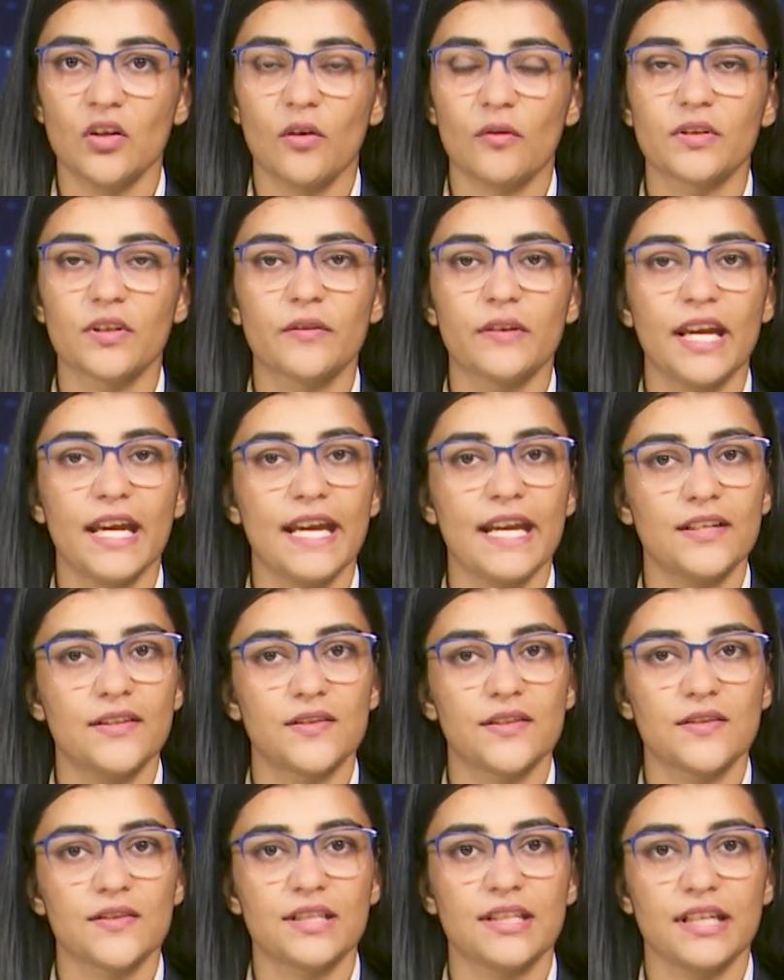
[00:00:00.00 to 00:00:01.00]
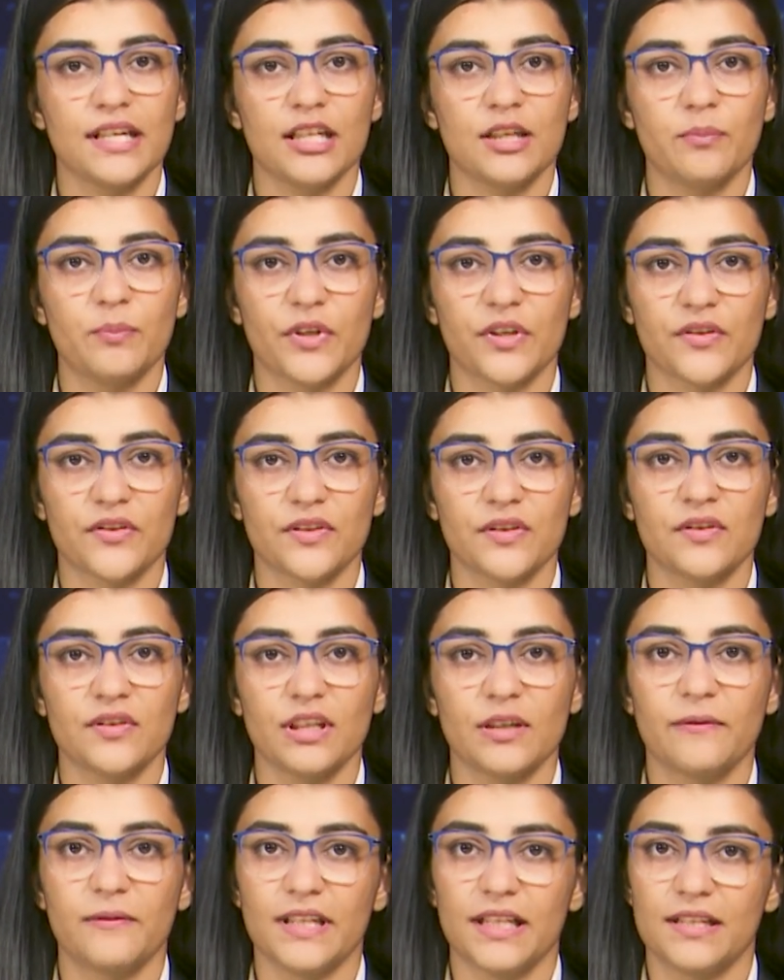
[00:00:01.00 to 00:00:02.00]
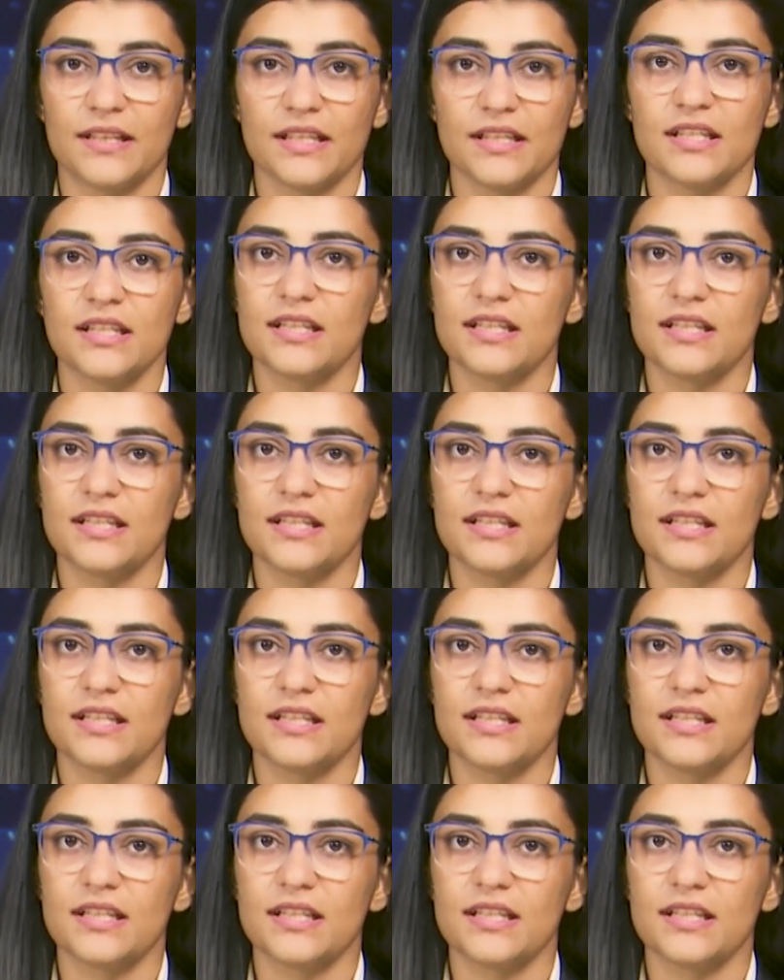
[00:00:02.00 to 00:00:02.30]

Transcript: of the 868 persons afflicted